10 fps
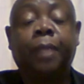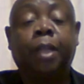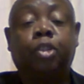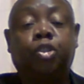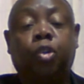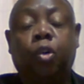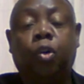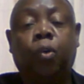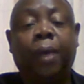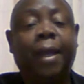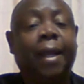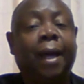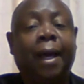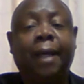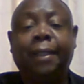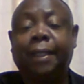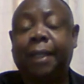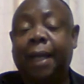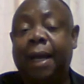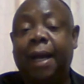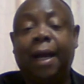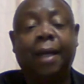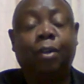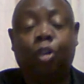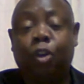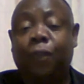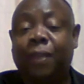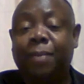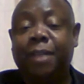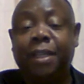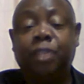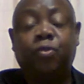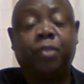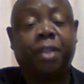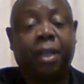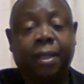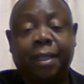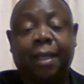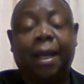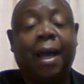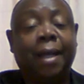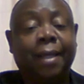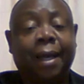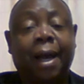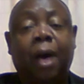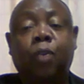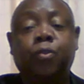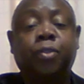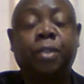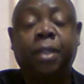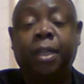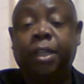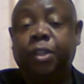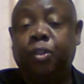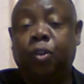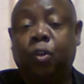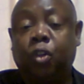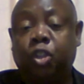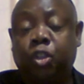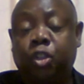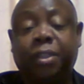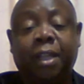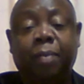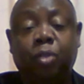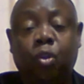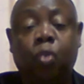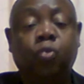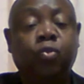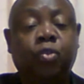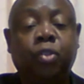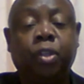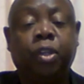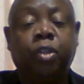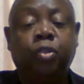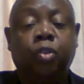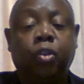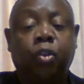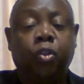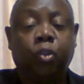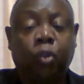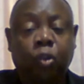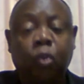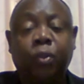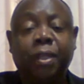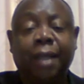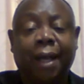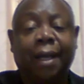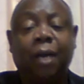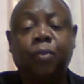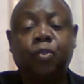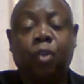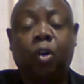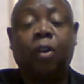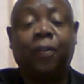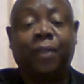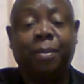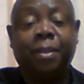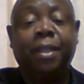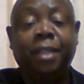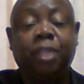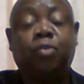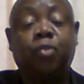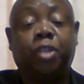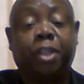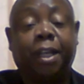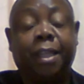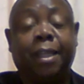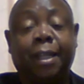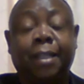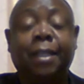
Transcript: So whether the car, all of them, they need to share the car, the house, your short-term loans, your, your, your clothing accounts, all of them, they need to share that.